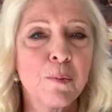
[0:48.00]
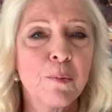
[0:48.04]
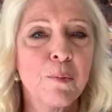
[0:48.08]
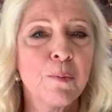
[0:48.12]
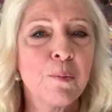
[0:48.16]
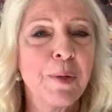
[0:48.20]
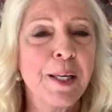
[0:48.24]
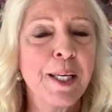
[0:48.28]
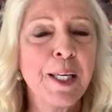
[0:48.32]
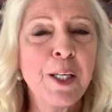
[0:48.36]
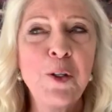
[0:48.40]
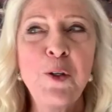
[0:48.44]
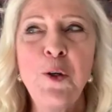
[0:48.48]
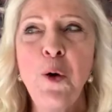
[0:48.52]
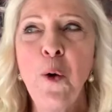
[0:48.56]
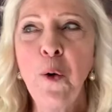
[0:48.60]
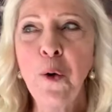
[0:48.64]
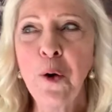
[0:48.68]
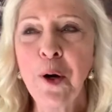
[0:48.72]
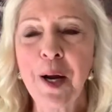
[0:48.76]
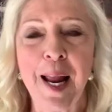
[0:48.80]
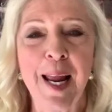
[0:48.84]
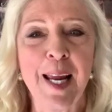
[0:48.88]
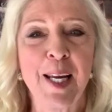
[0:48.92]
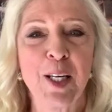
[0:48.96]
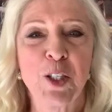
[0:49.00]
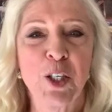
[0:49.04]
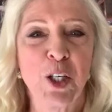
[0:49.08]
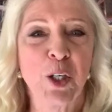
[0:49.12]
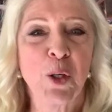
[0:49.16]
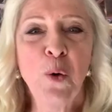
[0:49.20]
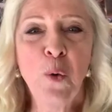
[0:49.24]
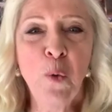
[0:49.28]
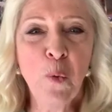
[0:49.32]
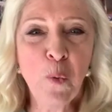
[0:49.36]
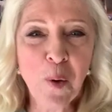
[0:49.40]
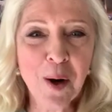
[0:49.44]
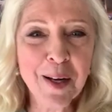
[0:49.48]
ignore aging.
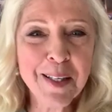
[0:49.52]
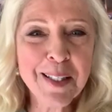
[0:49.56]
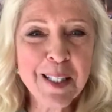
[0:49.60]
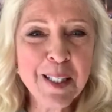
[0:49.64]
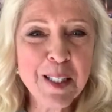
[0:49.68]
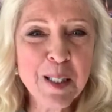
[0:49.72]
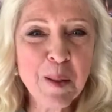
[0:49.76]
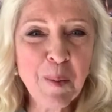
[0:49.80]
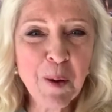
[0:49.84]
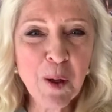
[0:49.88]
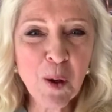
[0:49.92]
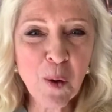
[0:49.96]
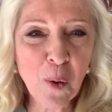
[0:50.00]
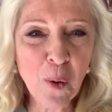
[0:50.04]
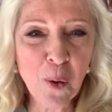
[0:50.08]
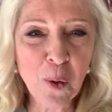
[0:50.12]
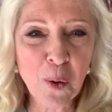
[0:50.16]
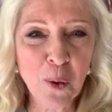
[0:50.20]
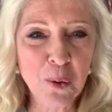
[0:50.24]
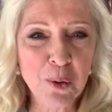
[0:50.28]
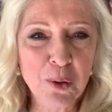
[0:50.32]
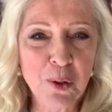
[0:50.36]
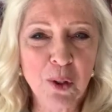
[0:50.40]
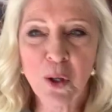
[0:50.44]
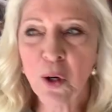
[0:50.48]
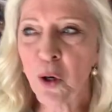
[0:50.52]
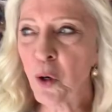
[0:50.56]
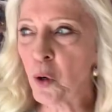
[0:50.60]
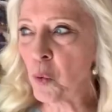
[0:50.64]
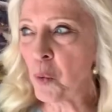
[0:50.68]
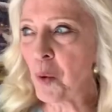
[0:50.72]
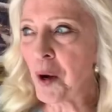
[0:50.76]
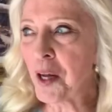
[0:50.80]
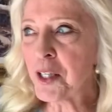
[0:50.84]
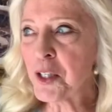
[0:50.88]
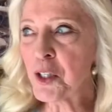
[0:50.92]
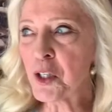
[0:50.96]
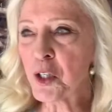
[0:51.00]
Who wants to be old? Who
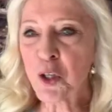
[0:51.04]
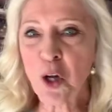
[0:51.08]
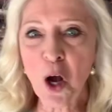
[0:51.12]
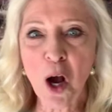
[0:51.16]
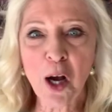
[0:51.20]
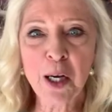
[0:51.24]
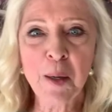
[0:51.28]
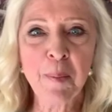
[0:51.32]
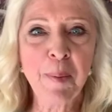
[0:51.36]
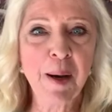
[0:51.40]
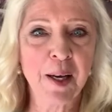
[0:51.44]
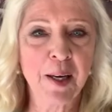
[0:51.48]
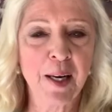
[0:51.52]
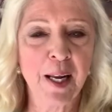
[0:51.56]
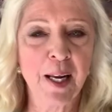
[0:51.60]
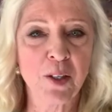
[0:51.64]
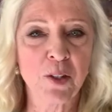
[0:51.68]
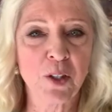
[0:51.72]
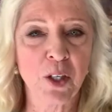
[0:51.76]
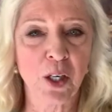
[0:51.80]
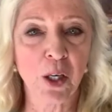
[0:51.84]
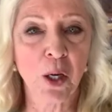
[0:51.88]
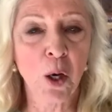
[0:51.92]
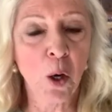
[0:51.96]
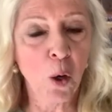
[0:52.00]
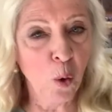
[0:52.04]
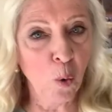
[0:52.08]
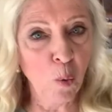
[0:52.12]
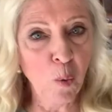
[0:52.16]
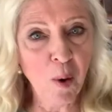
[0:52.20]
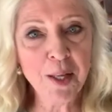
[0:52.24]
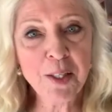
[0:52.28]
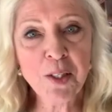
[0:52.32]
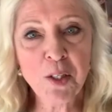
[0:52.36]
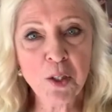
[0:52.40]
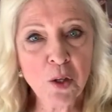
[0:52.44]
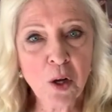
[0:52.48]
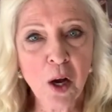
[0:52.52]
wants to talk about aging? Who
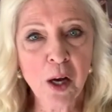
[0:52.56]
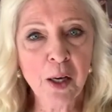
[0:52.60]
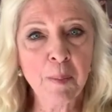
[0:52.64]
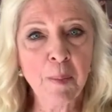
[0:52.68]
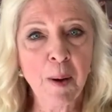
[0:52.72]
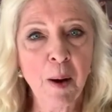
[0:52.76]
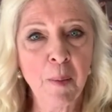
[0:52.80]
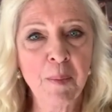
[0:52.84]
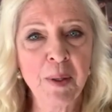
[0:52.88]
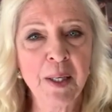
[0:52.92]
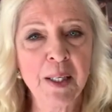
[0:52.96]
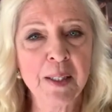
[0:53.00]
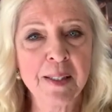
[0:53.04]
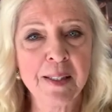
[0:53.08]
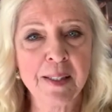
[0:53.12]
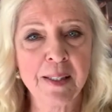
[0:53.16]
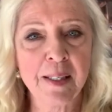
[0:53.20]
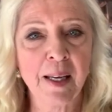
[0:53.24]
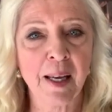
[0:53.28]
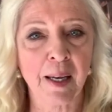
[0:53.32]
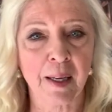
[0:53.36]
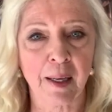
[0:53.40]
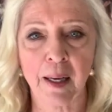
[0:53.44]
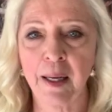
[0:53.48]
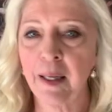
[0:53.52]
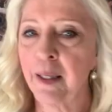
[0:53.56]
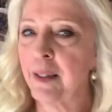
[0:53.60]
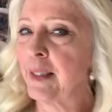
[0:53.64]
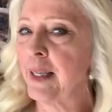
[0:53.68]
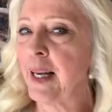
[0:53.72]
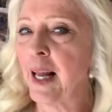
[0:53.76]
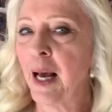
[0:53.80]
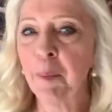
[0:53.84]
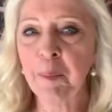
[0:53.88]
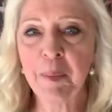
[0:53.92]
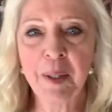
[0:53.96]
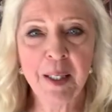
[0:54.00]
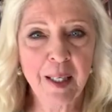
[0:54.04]
wants to talk about being sick?
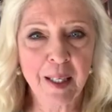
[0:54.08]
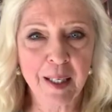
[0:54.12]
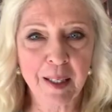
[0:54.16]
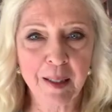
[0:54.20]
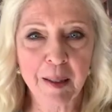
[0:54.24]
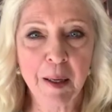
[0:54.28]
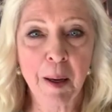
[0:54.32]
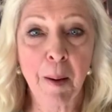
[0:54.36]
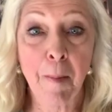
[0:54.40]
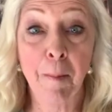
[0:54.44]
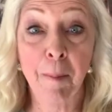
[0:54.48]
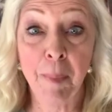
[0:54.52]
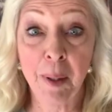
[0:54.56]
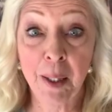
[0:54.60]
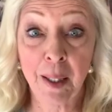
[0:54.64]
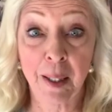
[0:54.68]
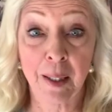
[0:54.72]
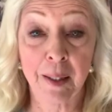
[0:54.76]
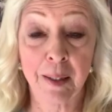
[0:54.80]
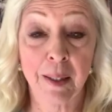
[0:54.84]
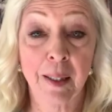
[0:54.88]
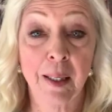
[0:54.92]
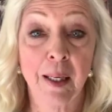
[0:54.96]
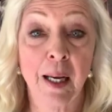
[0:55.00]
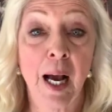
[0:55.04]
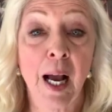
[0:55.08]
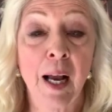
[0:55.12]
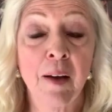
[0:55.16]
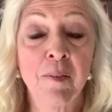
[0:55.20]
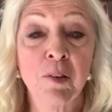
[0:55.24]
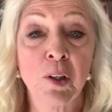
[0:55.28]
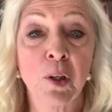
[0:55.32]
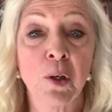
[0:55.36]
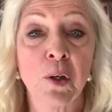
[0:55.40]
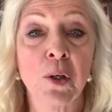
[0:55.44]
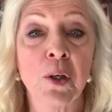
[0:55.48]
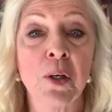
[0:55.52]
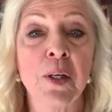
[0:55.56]
Not me, but I've
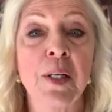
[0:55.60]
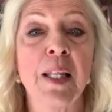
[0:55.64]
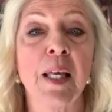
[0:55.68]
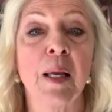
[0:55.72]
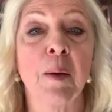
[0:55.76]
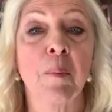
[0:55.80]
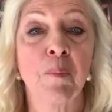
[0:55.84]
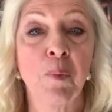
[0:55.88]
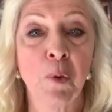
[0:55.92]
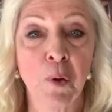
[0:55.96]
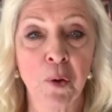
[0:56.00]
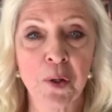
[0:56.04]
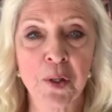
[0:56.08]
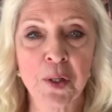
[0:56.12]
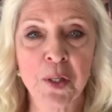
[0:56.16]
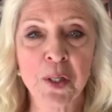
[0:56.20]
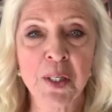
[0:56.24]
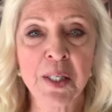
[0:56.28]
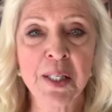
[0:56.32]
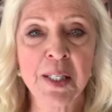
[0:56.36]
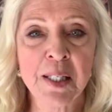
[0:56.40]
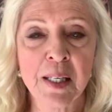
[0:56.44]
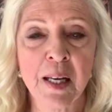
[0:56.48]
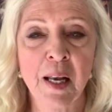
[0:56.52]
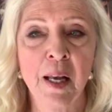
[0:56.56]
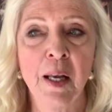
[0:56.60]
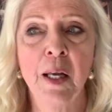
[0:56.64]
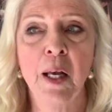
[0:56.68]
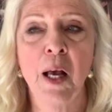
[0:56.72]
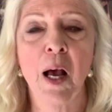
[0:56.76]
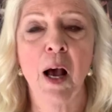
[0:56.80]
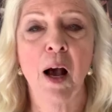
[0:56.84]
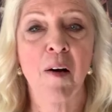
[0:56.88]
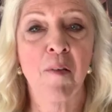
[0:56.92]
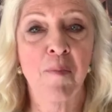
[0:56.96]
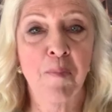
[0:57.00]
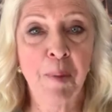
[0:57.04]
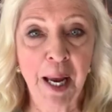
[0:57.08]
learned the importance
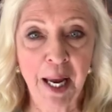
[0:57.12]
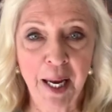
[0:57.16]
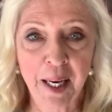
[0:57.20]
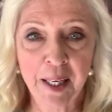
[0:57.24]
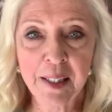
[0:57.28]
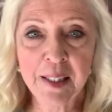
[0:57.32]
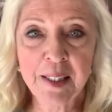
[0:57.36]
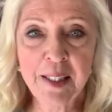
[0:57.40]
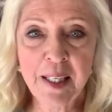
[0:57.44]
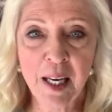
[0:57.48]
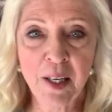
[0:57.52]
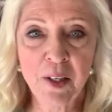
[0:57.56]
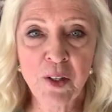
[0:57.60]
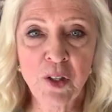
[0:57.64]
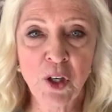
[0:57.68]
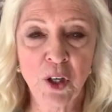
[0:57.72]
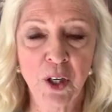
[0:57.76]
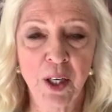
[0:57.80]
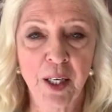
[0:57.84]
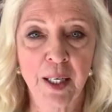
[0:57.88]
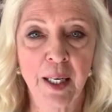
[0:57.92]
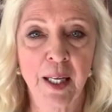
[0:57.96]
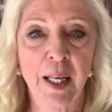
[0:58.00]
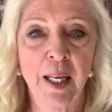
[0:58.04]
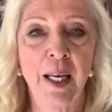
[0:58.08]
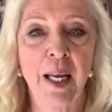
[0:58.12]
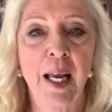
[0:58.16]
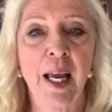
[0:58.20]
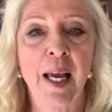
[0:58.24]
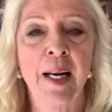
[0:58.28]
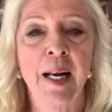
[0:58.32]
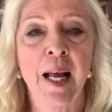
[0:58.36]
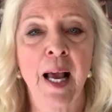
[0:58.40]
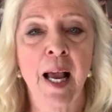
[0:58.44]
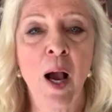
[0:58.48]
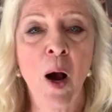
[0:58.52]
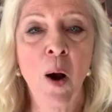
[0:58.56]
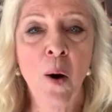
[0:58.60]
of paying attention, and
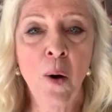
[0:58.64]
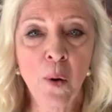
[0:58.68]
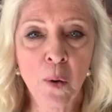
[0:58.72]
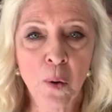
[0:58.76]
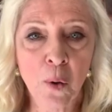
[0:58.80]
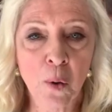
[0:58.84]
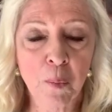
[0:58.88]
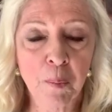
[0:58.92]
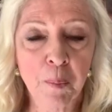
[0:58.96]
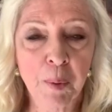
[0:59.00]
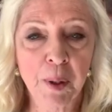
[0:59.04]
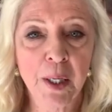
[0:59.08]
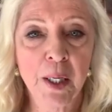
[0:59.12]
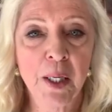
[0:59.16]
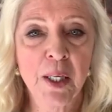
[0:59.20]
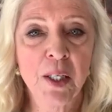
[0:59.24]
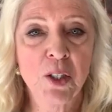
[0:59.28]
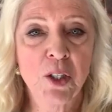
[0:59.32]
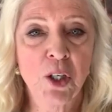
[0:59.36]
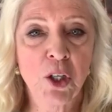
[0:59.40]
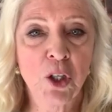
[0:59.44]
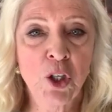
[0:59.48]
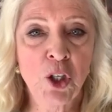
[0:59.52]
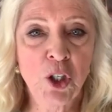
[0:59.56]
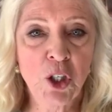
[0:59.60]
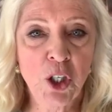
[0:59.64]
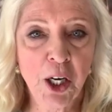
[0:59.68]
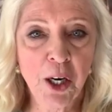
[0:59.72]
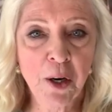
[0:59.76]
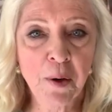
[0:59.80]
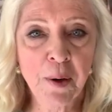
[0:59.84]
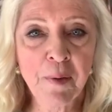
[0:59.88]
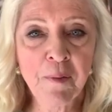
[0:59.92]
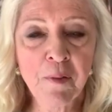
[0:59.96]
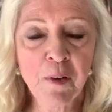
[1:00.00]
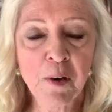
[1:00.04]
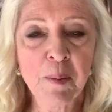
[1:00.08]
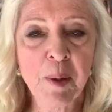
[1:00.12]
I hope to share
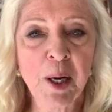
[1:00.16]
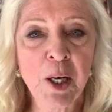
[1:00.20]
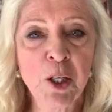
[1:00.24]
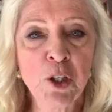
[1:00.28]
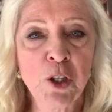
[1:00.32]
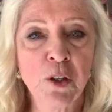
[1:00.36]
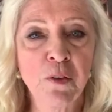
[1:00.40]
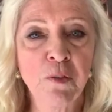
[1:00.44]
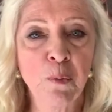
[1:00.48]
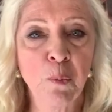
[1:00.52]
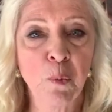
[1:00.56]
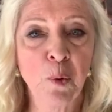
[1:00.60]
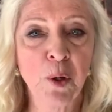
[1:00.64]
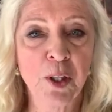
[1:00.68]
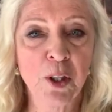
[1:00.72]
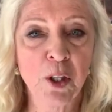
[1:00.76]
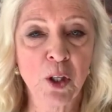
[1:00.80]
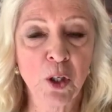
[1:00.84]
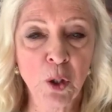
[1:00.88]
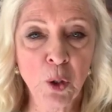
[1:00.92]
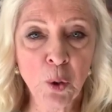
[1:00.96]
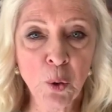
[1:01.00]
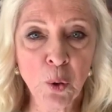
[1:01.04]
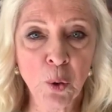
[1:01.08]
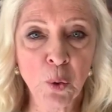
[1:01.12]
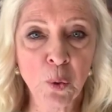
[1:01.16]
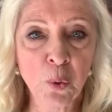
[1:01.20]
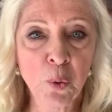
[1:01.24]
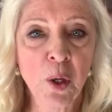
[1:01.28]
information with you